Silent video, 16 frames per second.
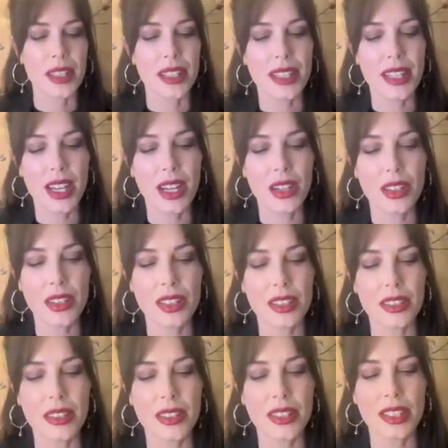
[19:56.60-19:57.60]
Now,
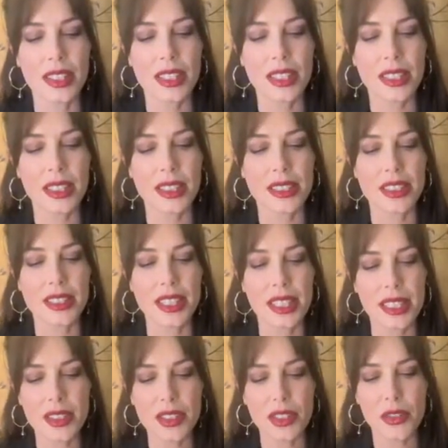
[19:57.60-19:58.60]
the
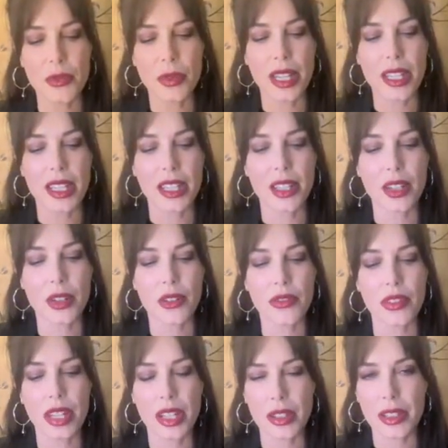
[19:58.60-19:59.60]
studies on Reiki are
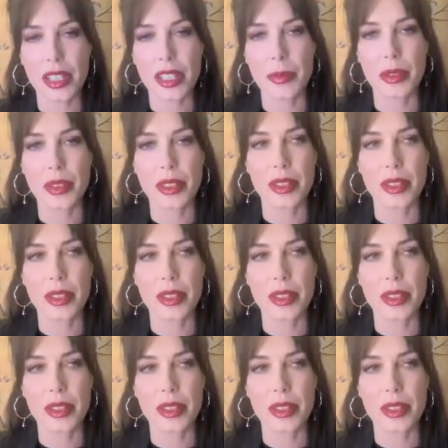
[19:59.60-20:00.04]
varied, but